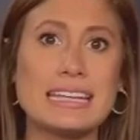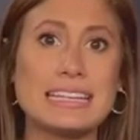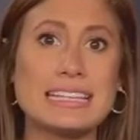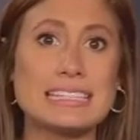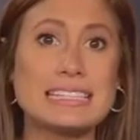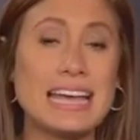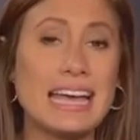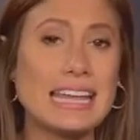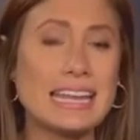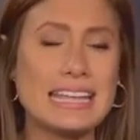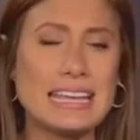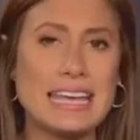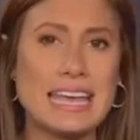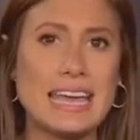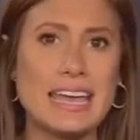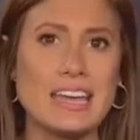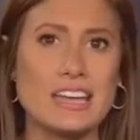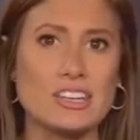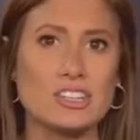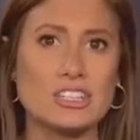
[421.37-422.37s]
has not
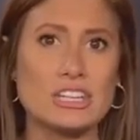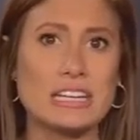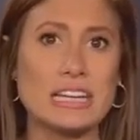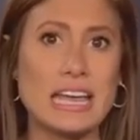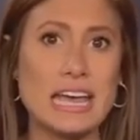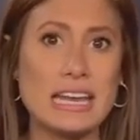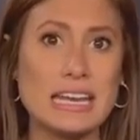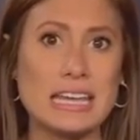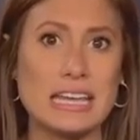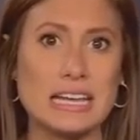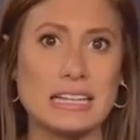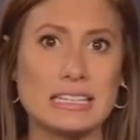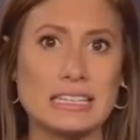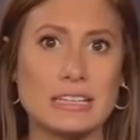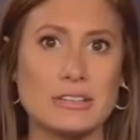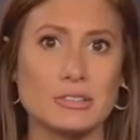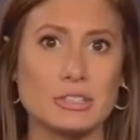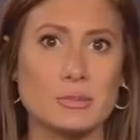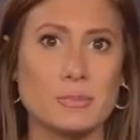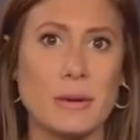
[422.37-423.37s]
engaged in any
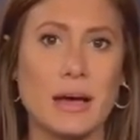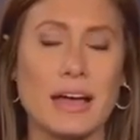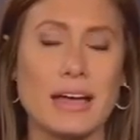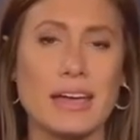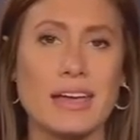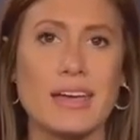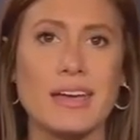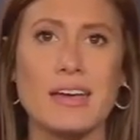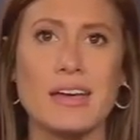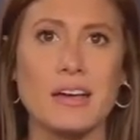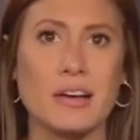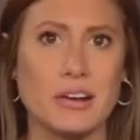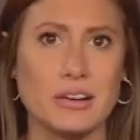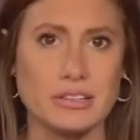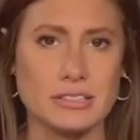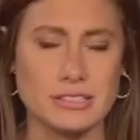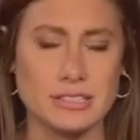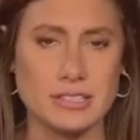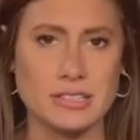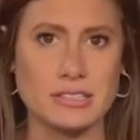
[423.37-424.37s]
illegal spying
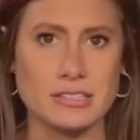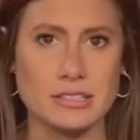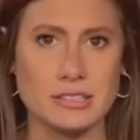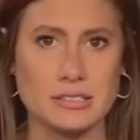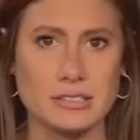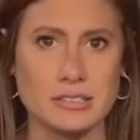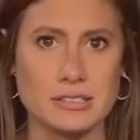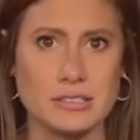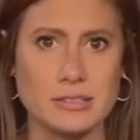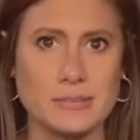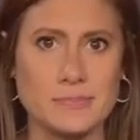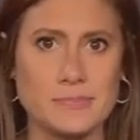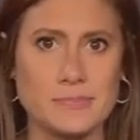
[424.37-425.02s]
on citizens.